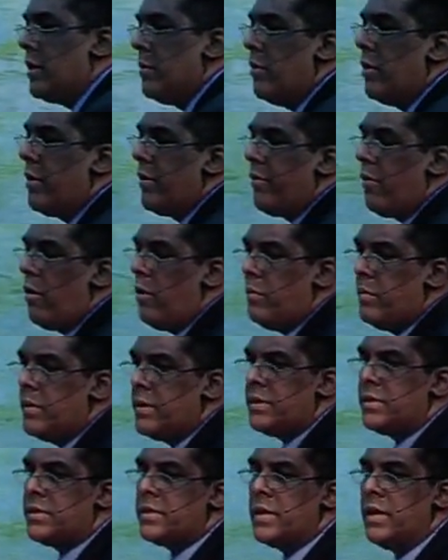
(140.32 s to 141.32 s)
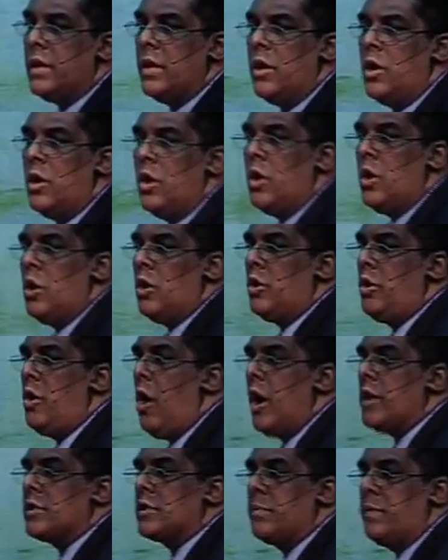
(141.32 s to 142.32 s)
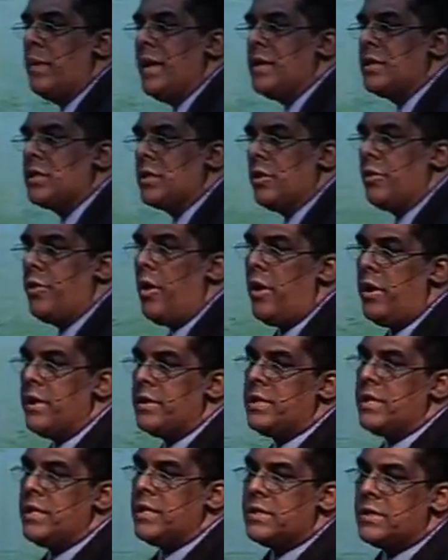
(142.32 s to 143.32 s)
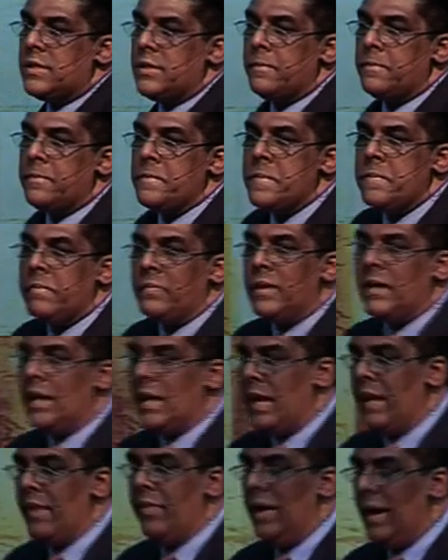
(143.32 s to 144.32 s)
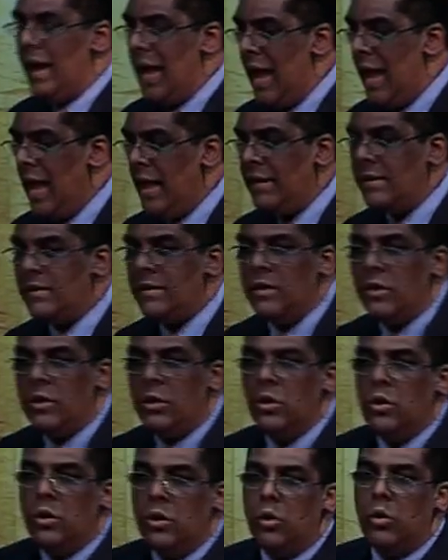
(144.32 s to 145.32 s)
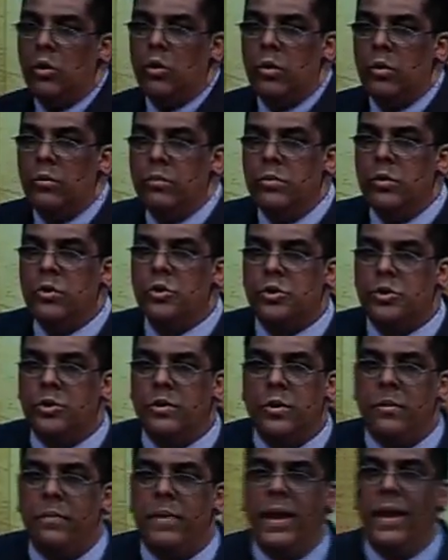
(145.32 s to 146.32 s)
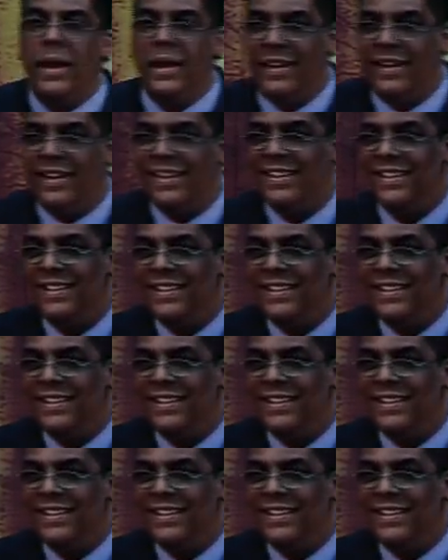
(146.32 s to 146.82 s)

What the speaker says: to the book of Romans, God's placed authorities in the land whom you should obey.